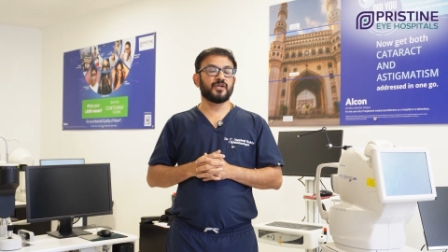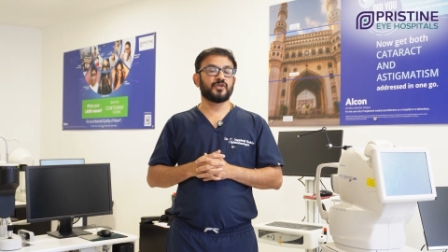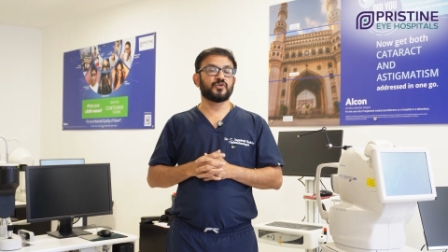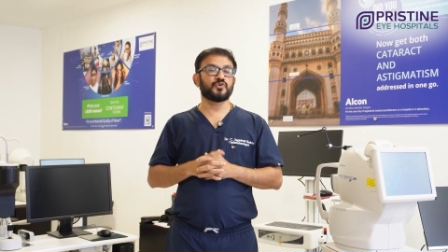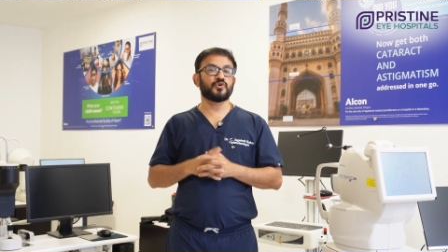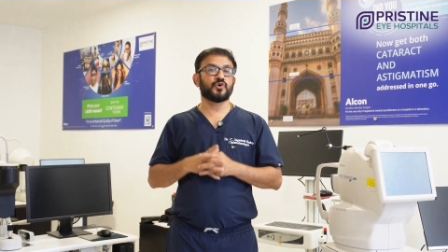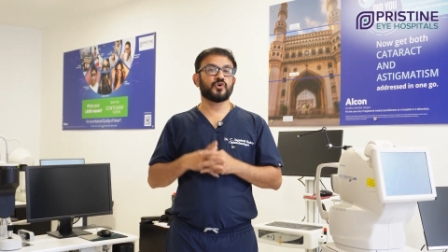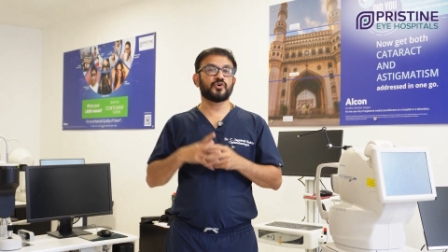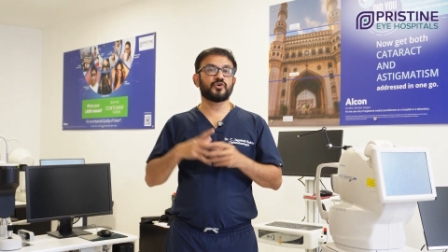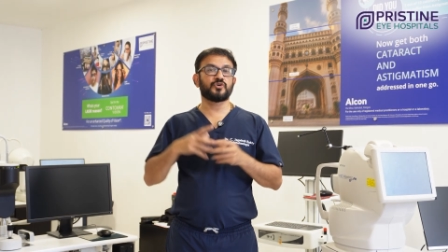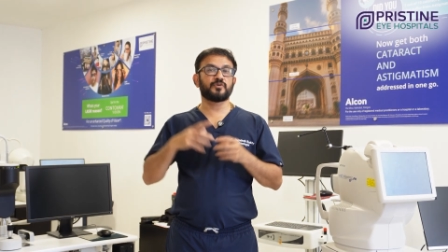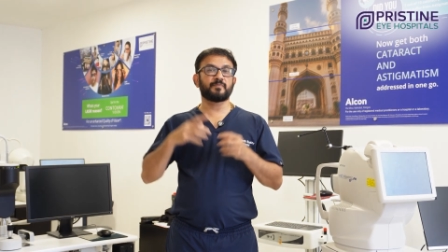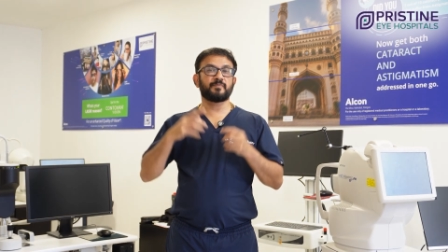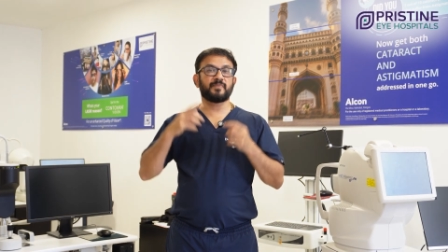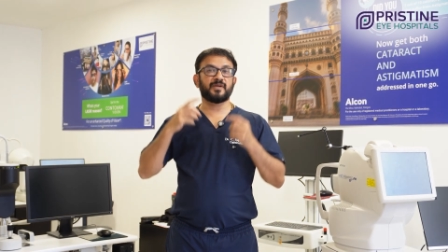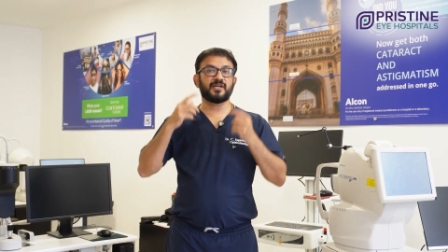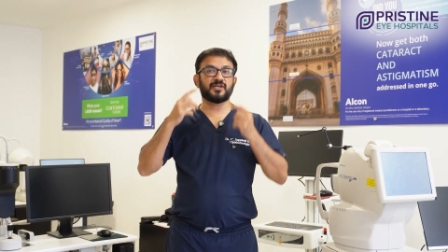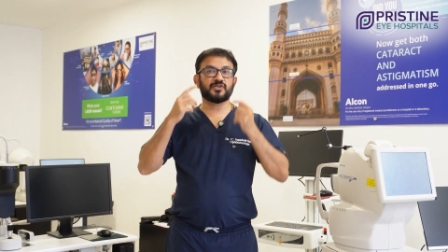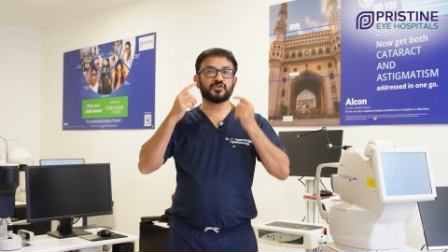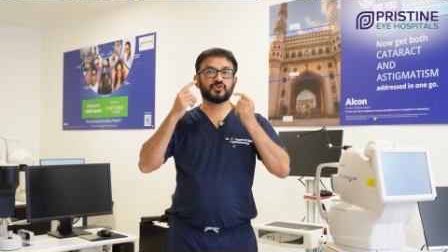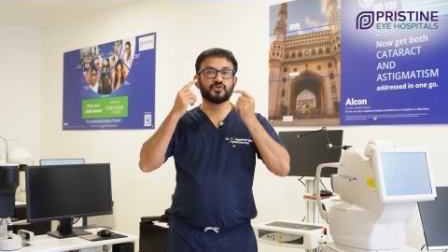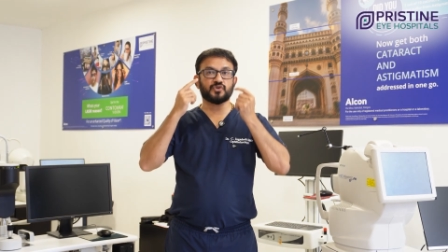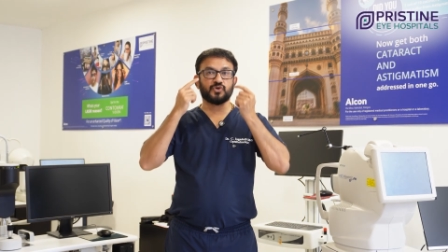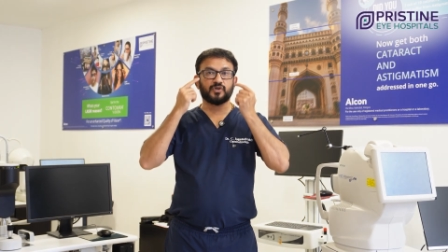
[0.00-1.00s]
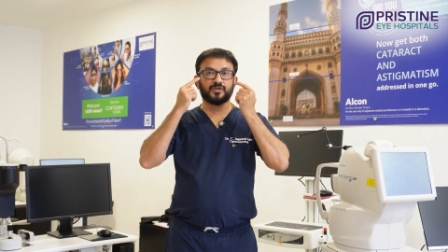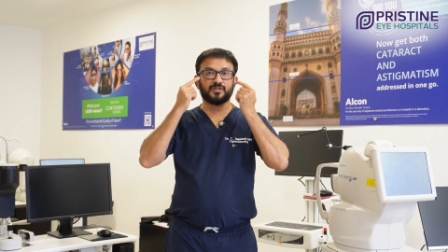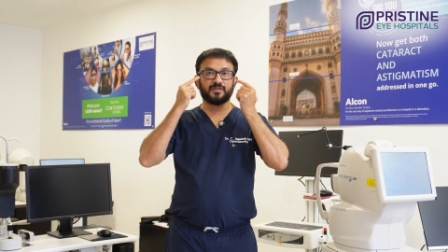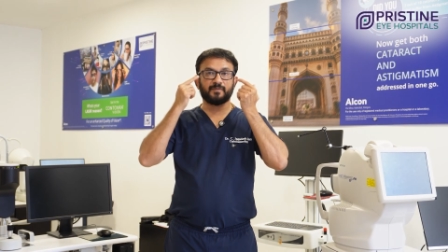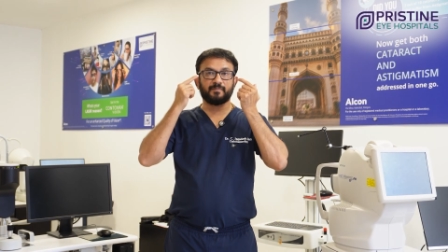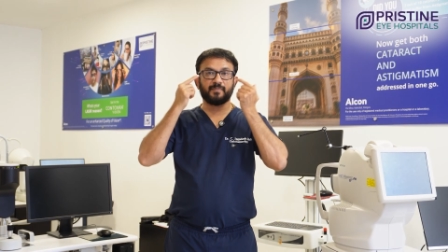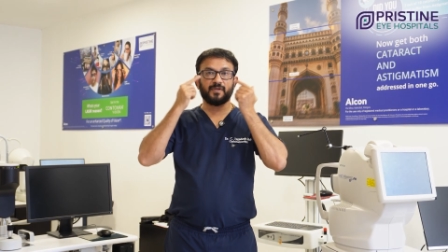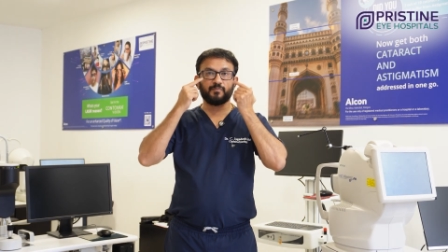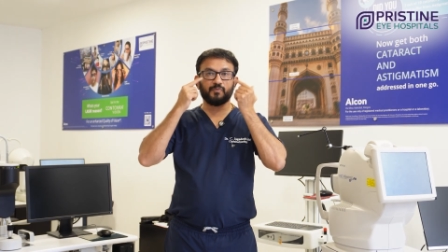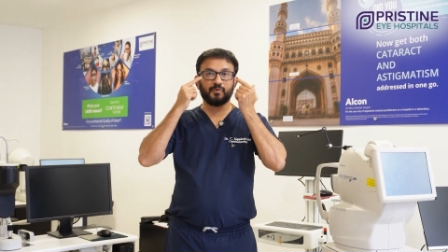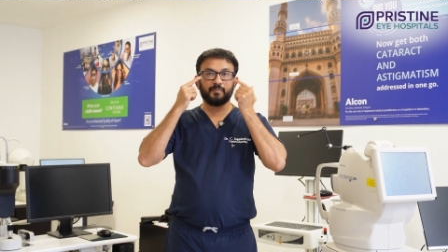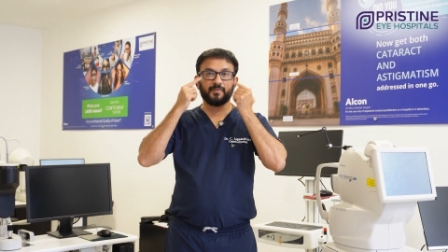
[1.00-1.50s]
in order to make sure
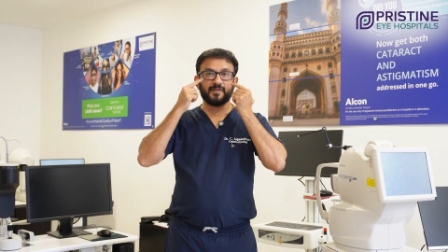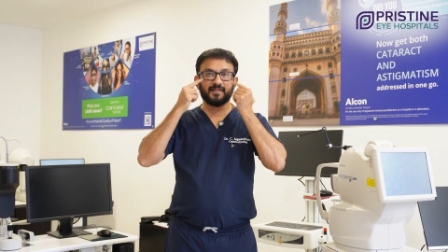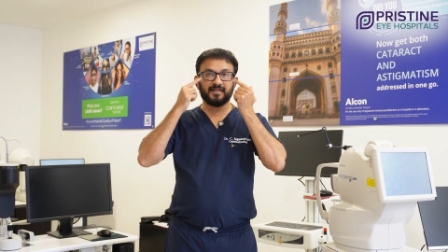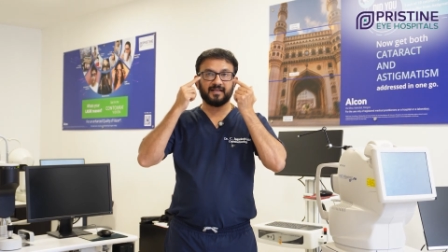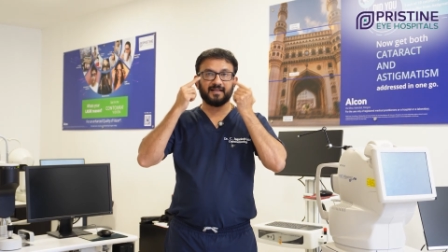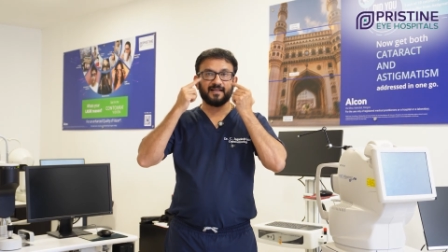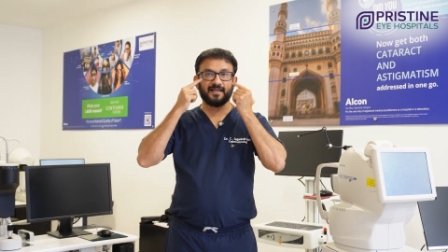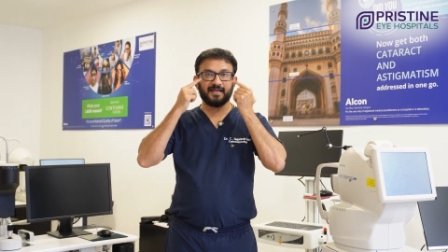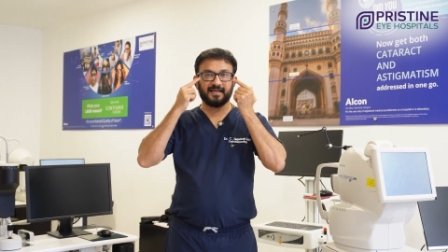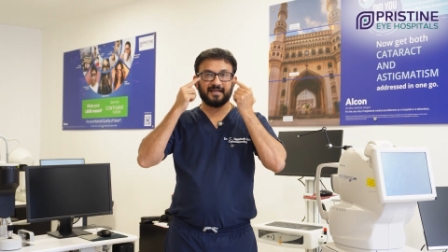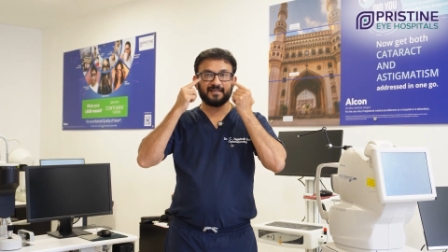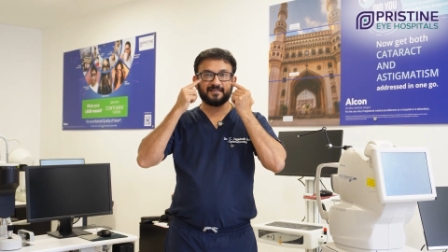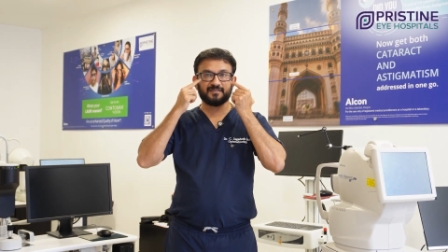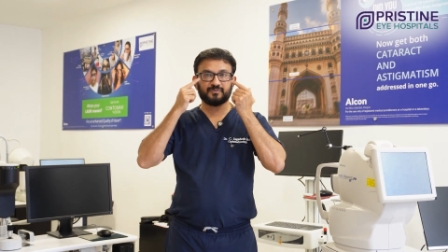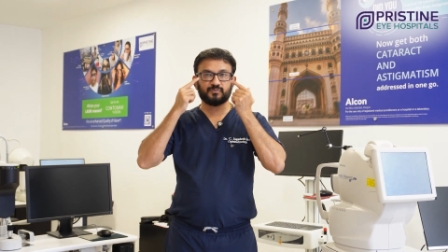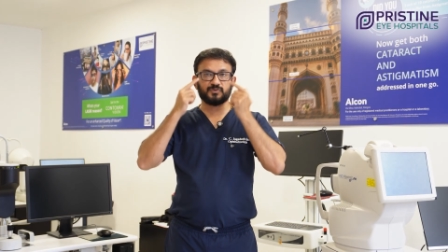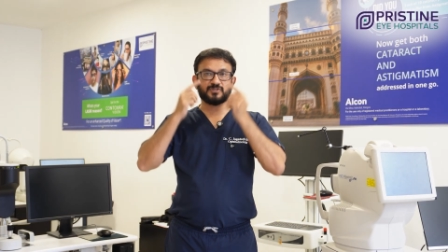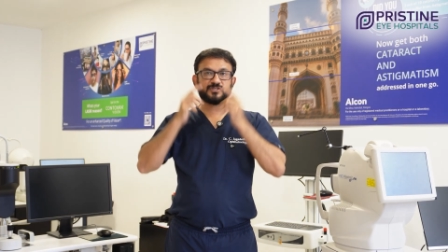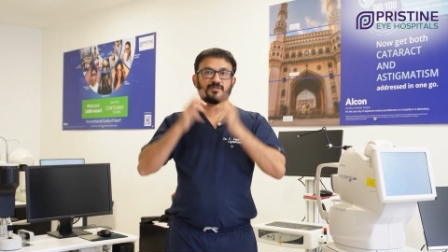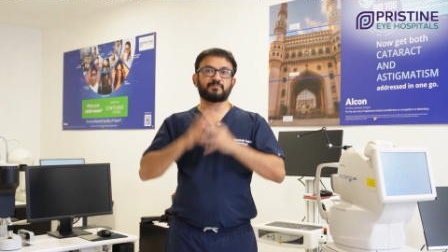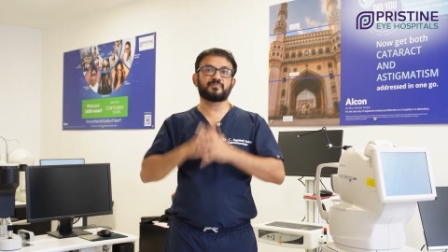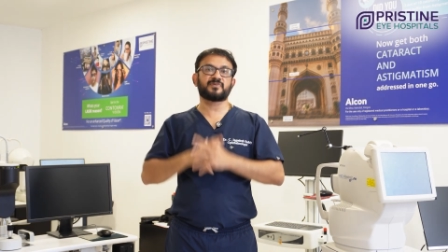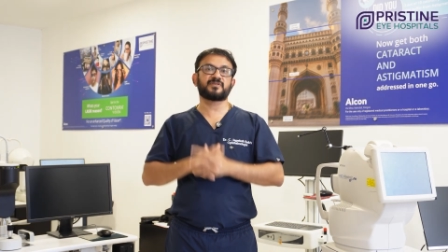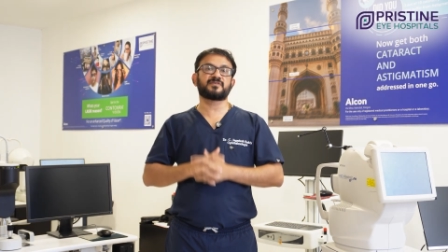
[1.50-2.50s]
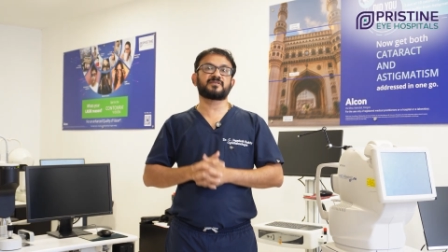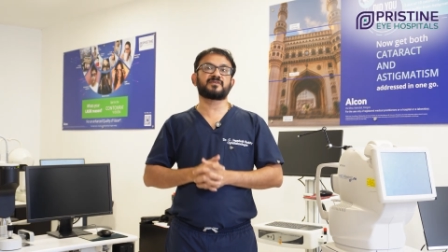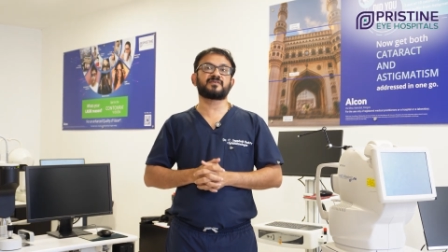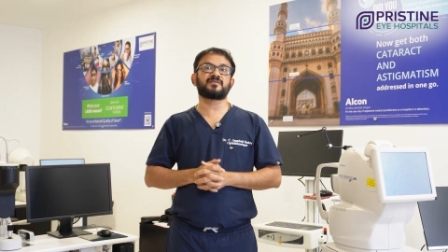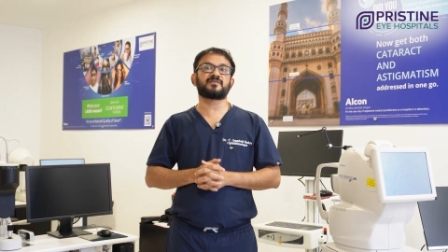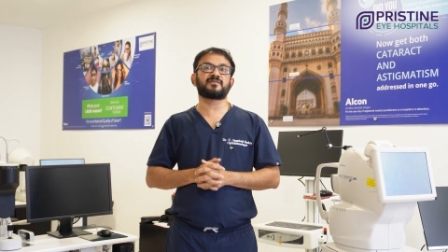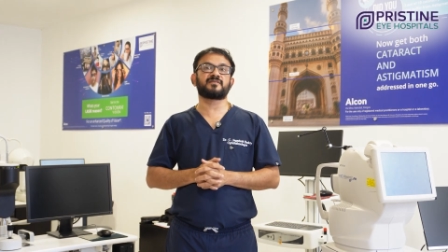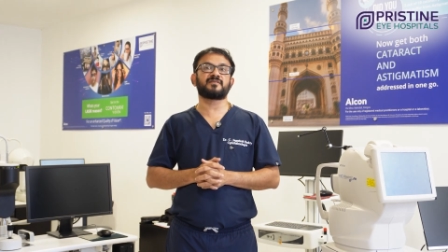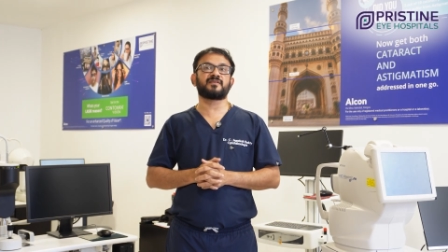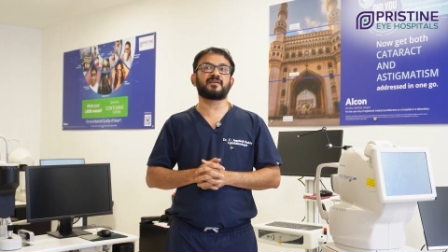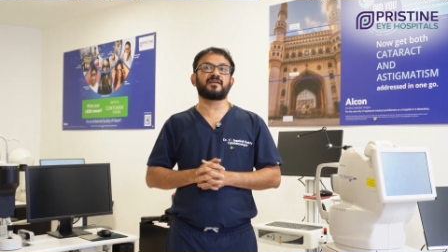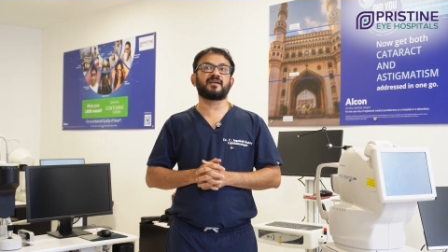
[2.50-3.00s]
the meibomian glands which are
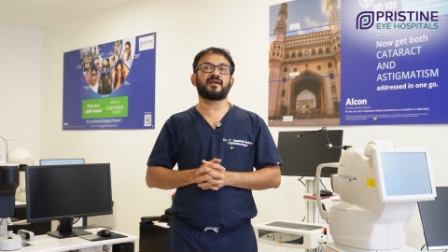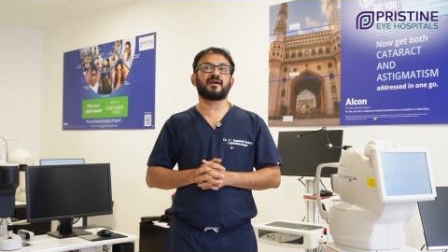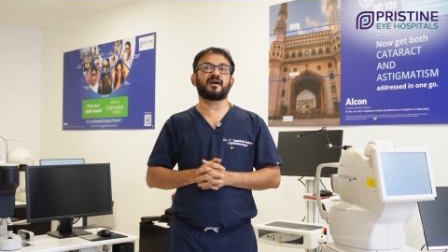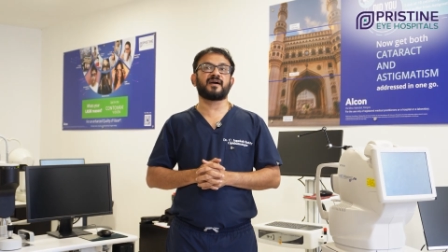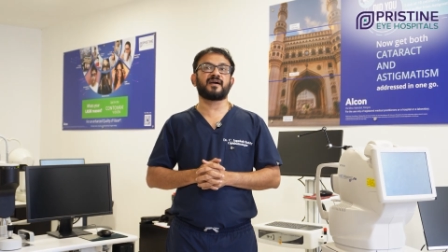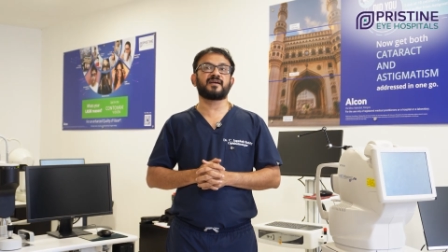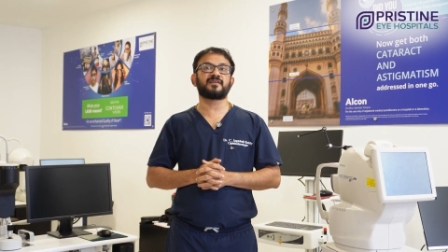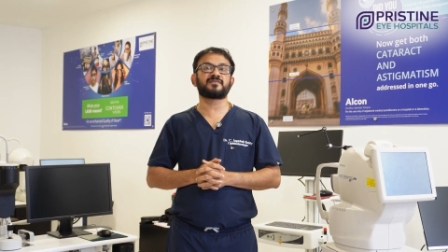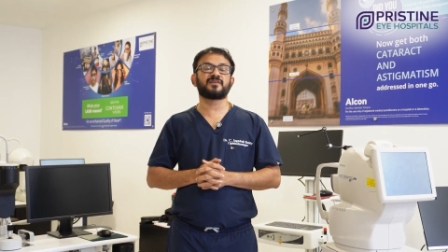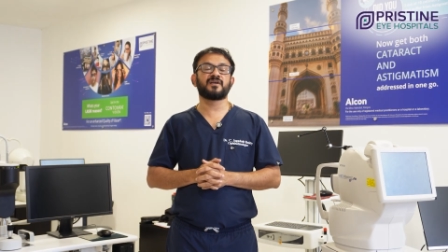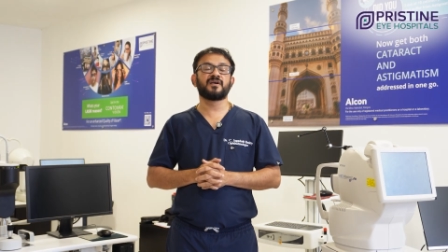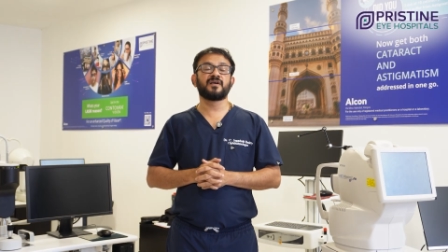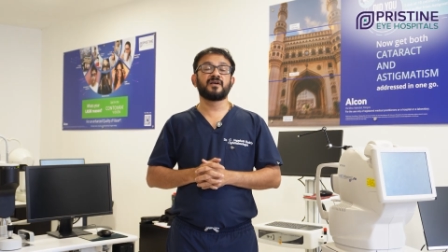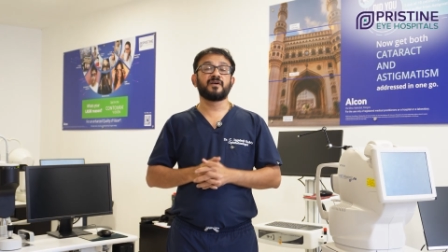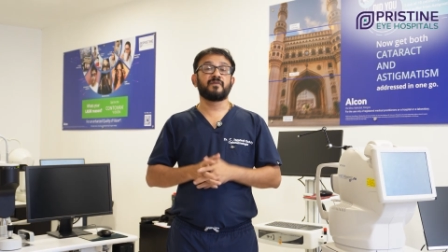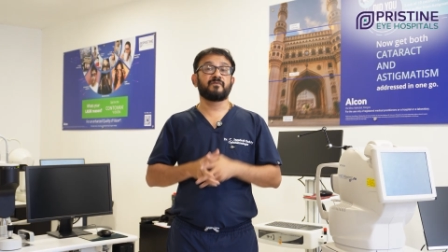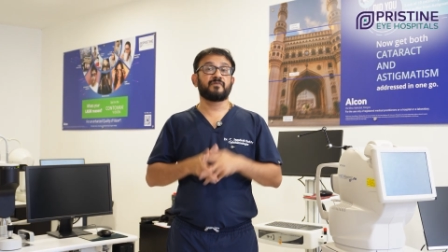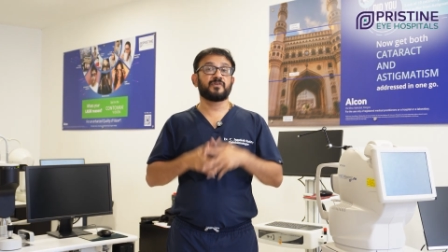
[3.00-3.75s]
present in the eyes,